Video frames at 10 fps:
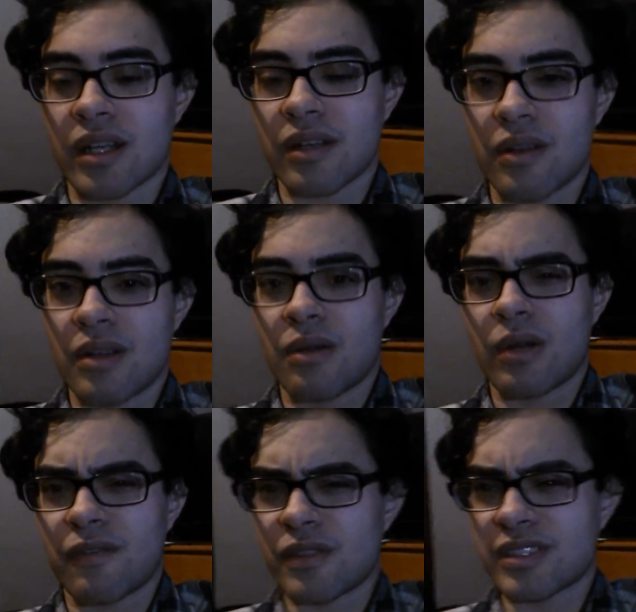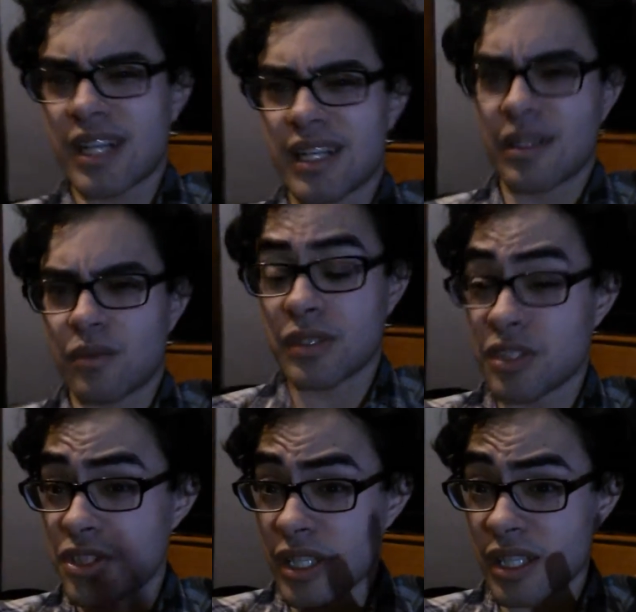And when I first got it, it
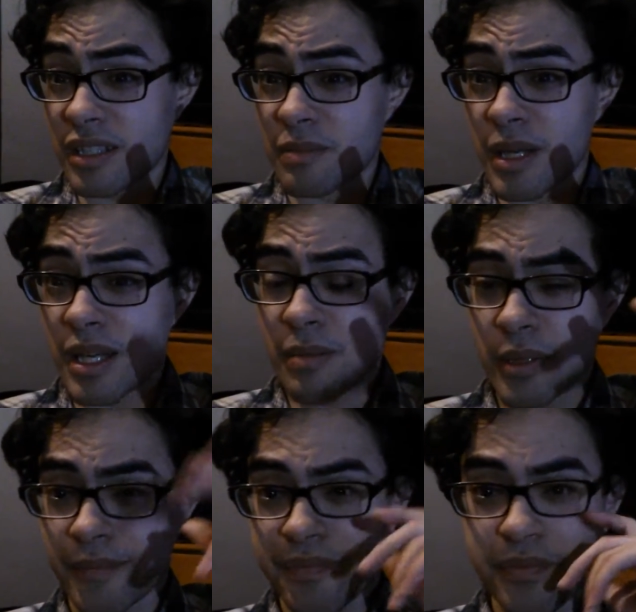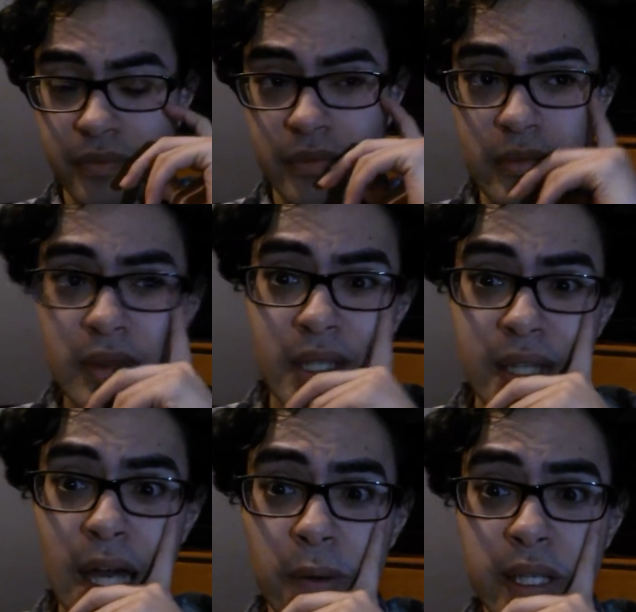wasn't shaking as bad, but
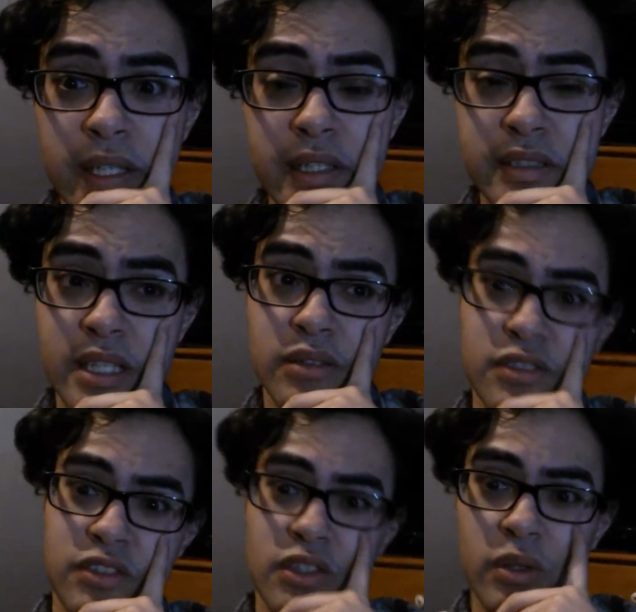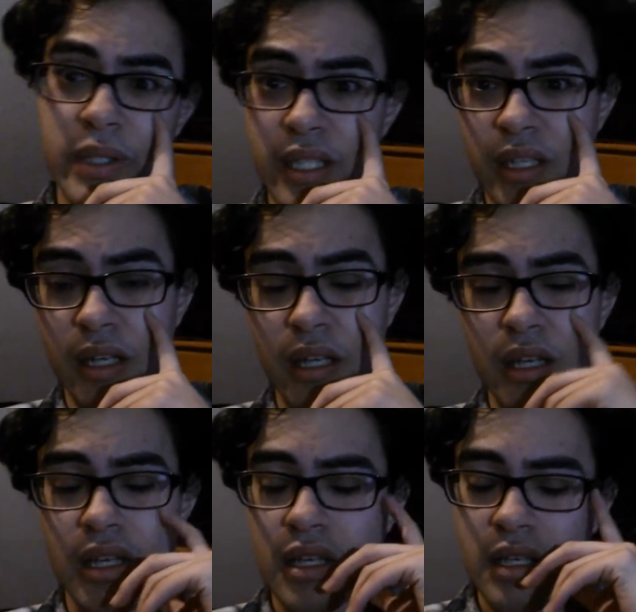now it is. Now it's snowing, and
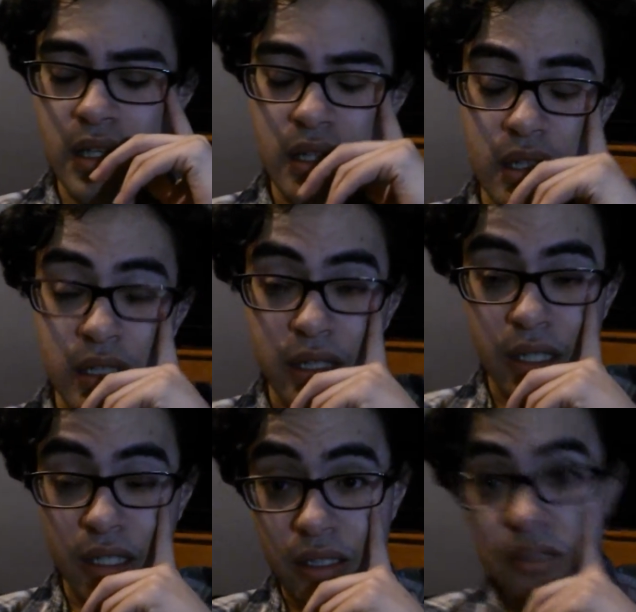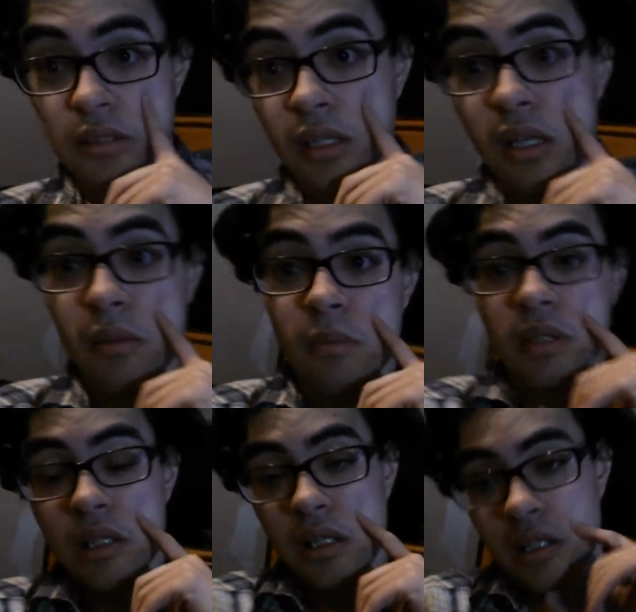uh, it's a lot of
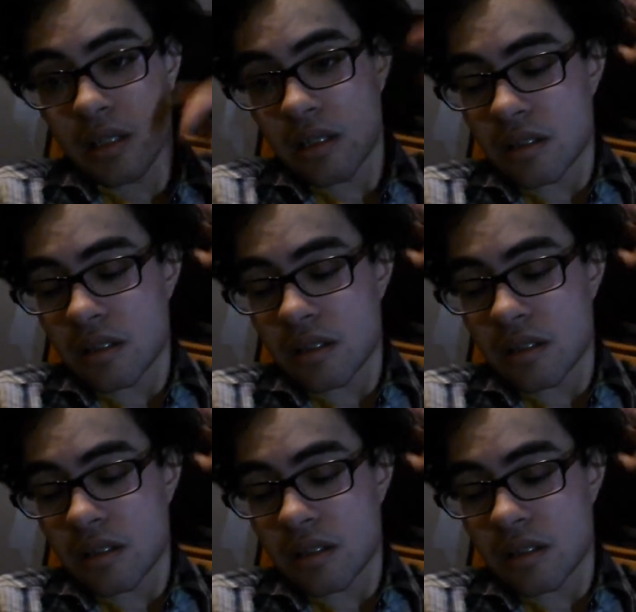money.